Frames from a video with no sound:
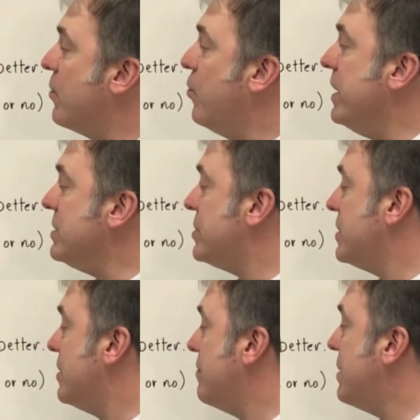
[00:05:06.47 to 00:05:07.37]
wish
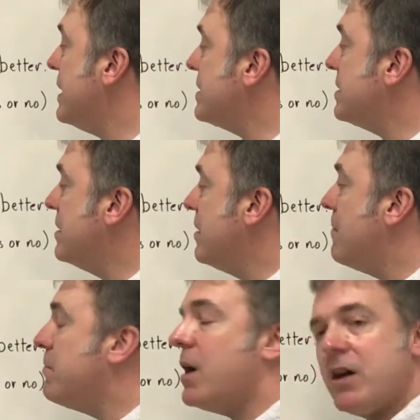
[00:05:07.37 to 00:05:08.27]
plus
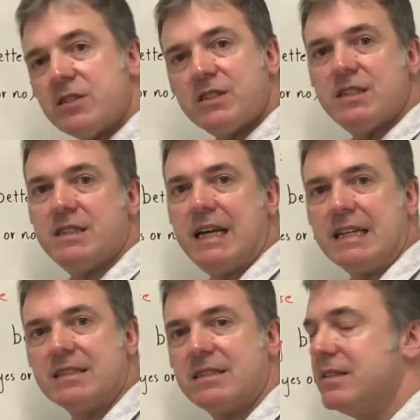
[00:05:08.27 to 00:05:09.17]
past
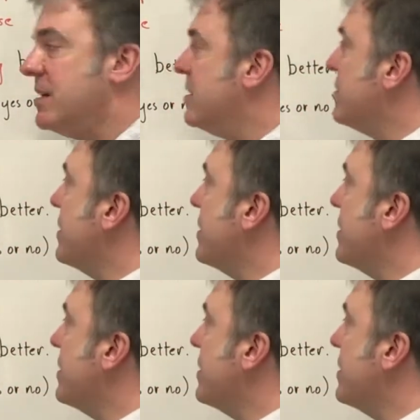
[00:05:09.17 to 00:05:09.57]
tense. So